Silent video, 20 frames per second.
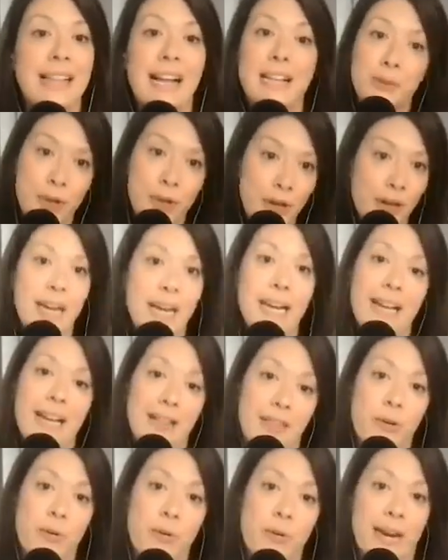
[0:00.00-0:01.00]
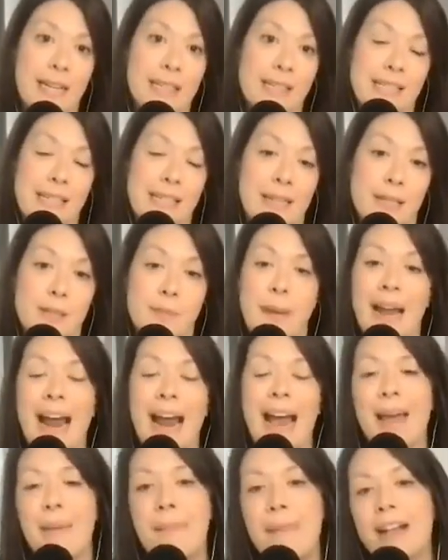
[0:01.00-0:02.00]
That's when you're going to get the greatest deals. But
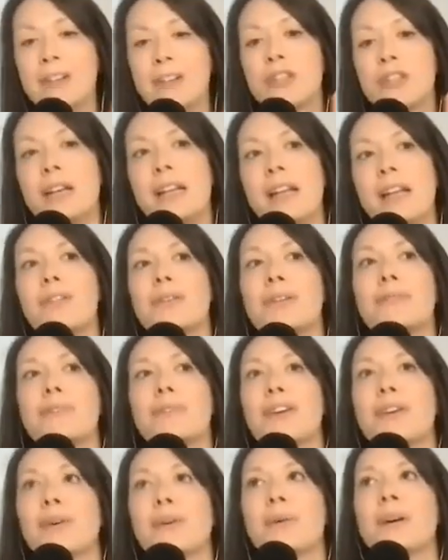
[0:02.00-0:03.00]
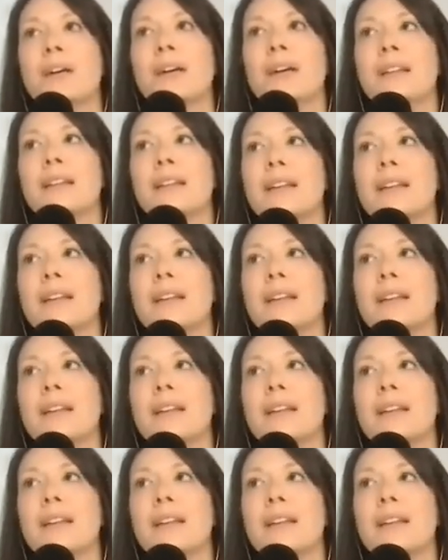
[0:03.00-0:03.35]
I imagine neither of you,